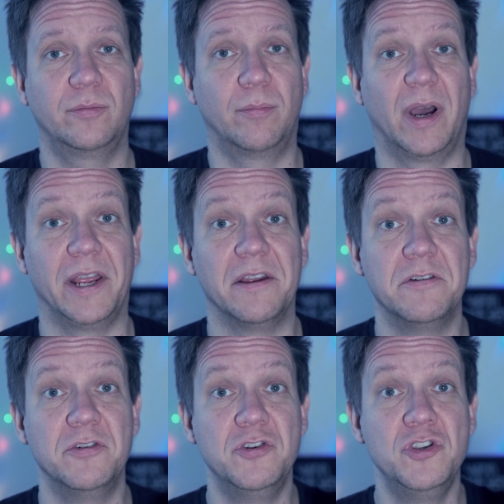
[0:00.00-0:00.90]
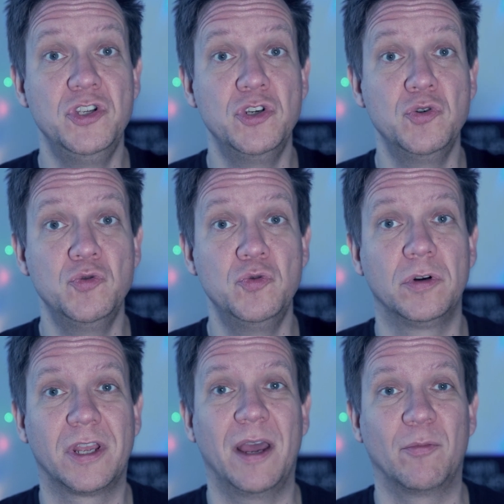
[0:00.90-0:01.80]
my new
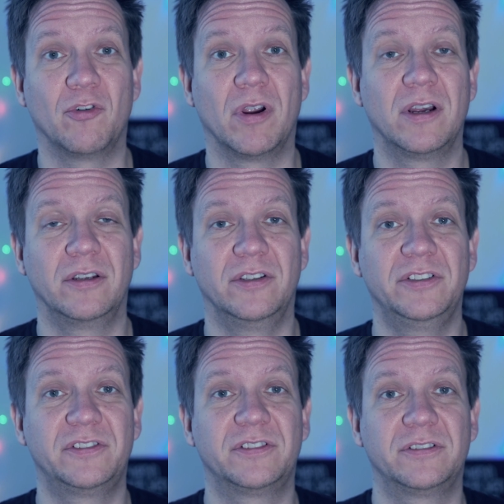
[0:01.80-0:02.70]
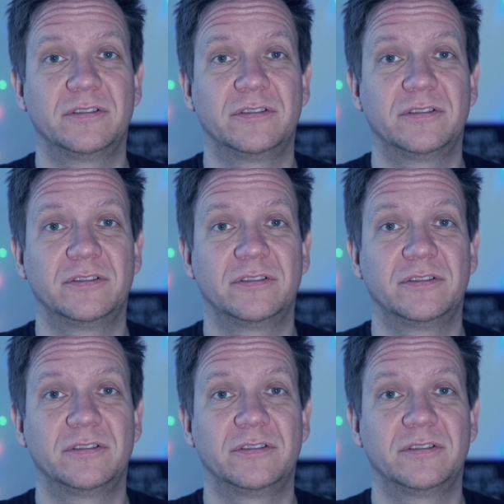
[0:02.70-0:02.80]
camera is